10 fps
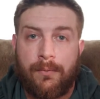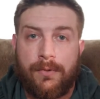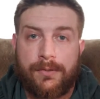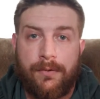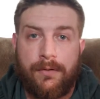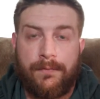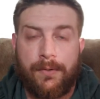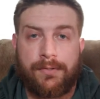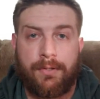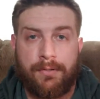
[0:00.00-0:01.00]
What's going on,
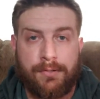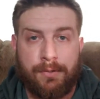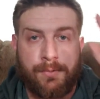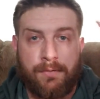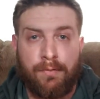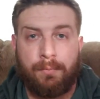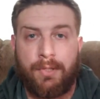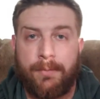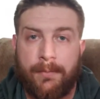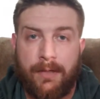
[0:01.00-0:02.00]
folks? Curtis Hopes over at
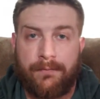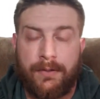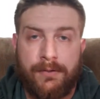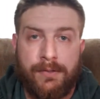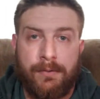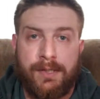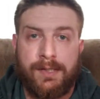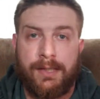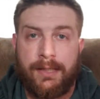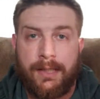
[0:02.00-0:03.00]
Premium Outfitters
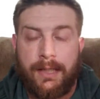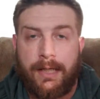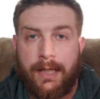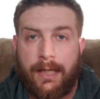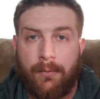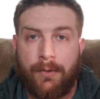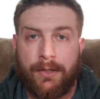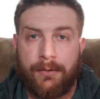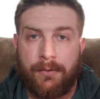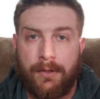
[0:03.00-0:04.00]
USA, and we're going
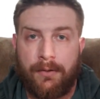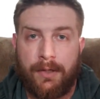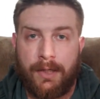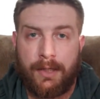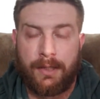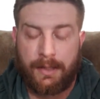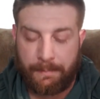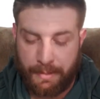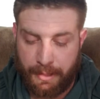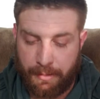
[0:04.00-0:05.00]
to do a little
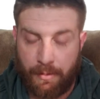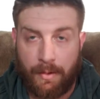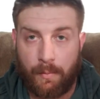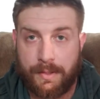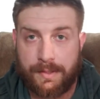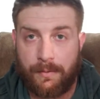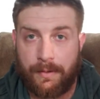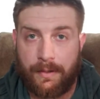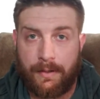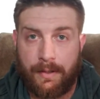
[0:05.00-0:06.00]
update on what's
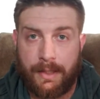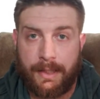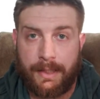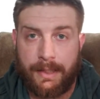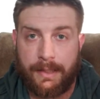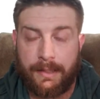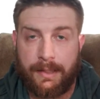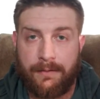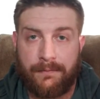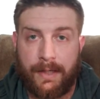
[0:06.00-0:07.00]
going on in
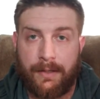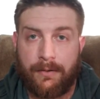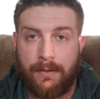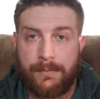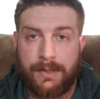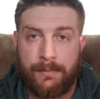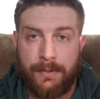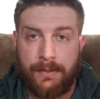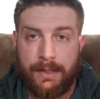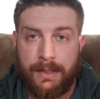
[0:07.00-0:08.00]
the firearms
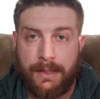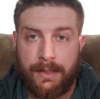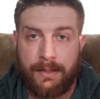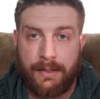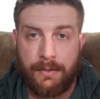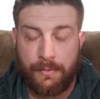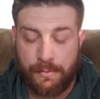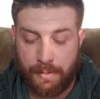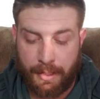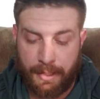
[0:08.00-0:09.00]
community in the
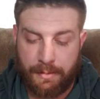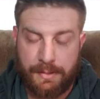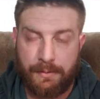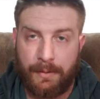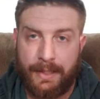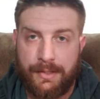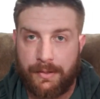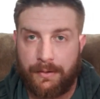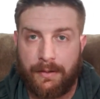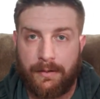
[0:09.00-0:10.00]
news right now. So
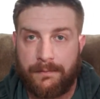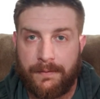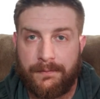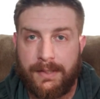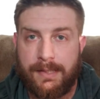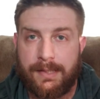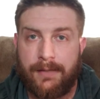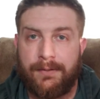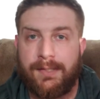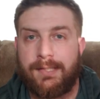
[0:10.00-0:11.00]
HR
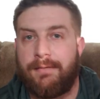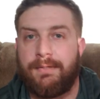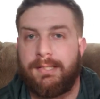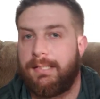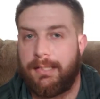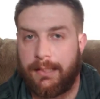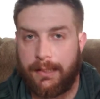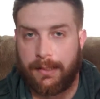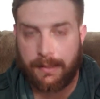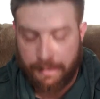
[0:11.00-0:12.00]

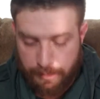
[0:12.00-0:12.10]
5717,